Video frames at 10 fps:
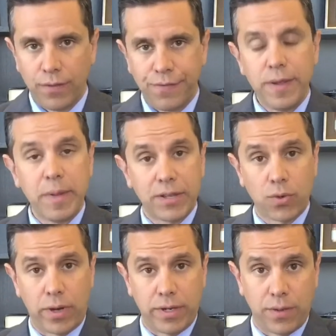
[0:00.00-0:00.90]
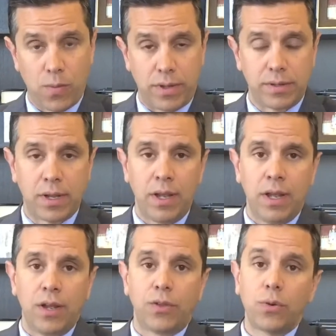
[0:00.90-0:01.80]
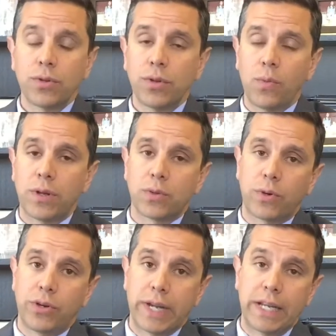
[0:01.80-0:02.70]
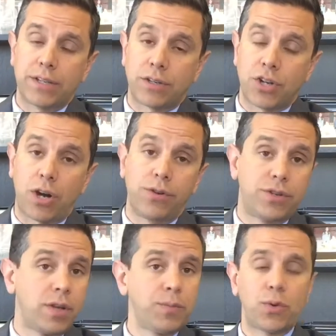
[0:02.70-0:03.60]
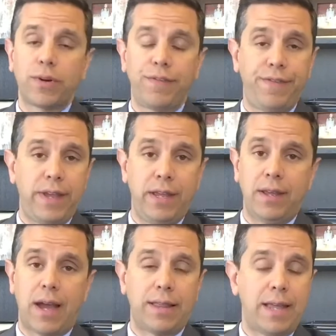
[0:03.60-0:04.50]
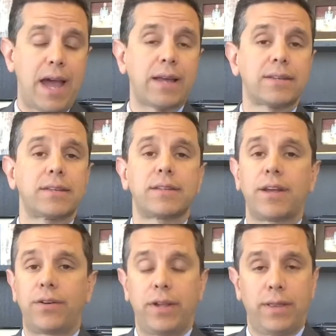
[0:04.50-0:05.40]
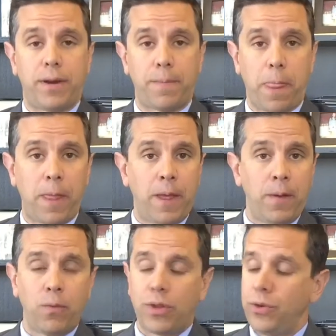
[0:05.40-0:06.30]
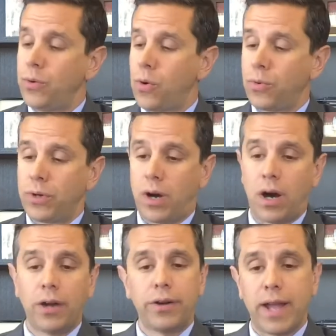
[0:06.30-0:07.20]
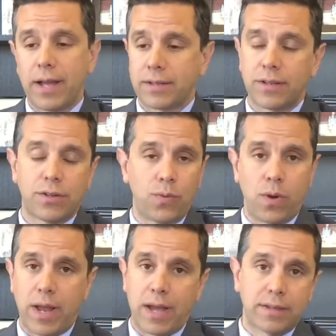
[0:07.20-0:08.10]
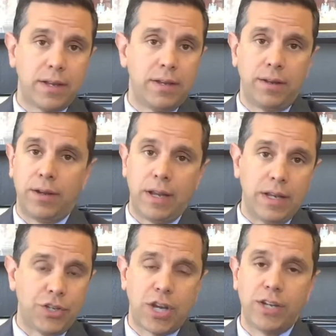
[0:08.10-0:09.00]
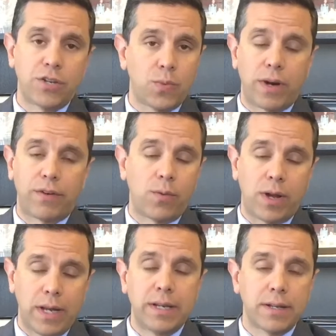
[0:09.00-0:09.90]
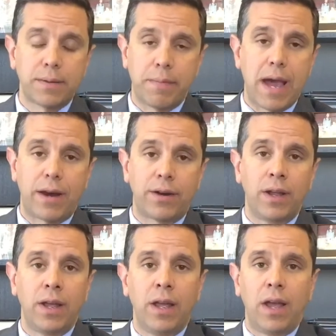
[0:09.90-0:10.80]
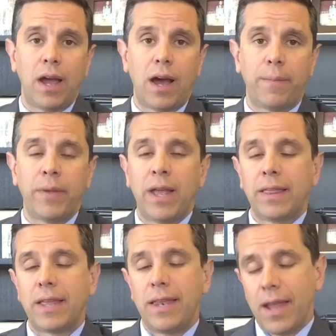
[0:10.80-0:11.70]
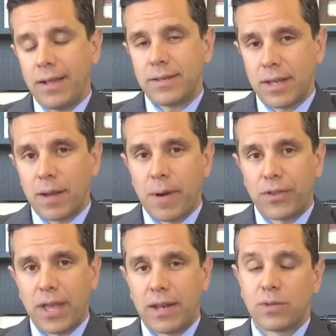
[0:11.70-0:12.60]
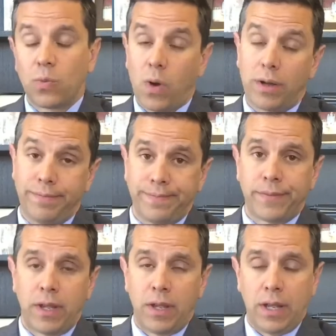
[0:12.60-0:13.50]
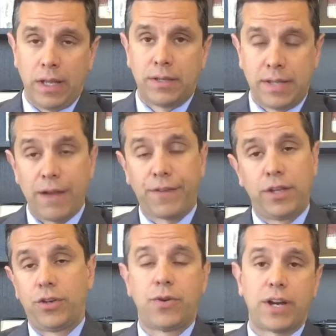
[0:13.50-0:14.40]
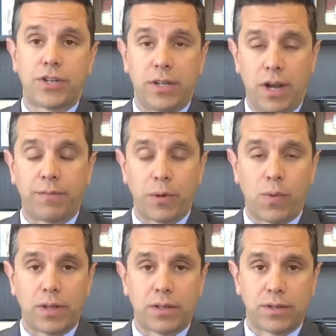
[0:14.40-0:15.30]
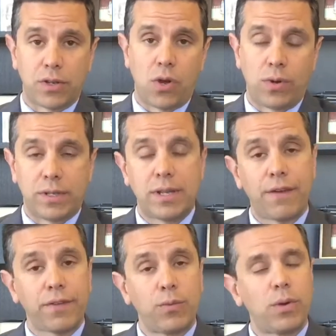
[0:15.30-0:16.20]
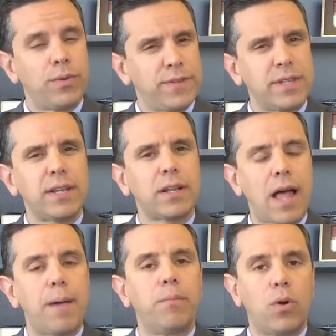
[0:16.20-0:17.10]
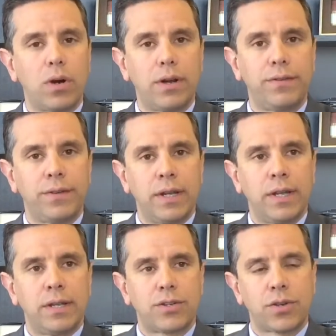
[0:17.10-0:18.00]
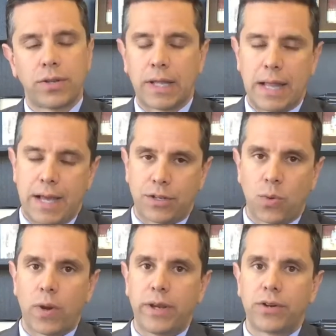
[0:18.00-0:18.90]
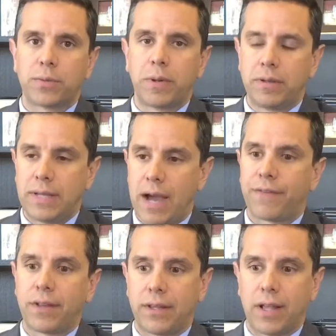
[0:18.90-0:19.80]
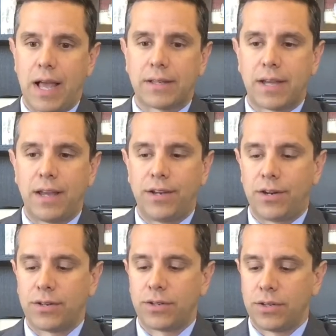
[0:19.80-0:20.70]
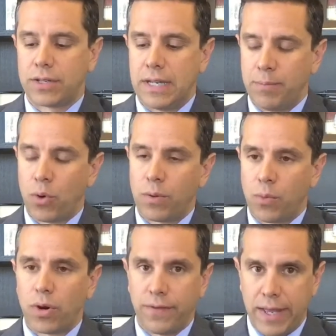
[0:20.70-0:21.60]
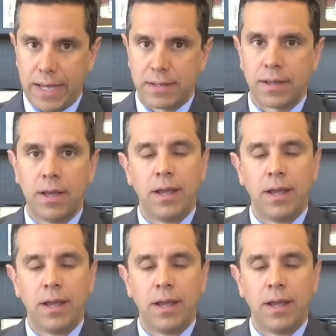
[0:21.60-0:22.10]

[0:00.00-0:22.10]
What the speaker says: Fee-based oriented ones. Those are the ones where you're getting charged some sort of fee on the assets that are in there. Whether you own 100 assets or one asset and it changes whenever it wants, it doesn't matter. The nice thing about that is, one, it's definitely the direction the government wants us to go, and it's definitely what we've seen a lot more of, certainly in the last 20 years, but definitely in the last 10 years, you'll see more and more of this.